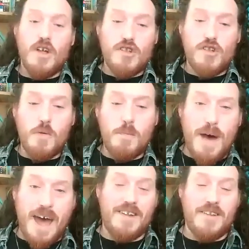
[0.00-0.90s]
two
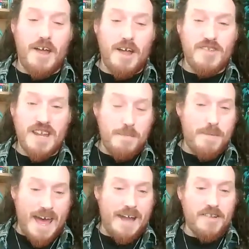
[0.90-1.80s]
back uh, seat
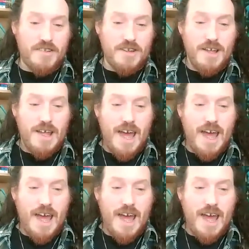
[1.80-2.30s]
backs,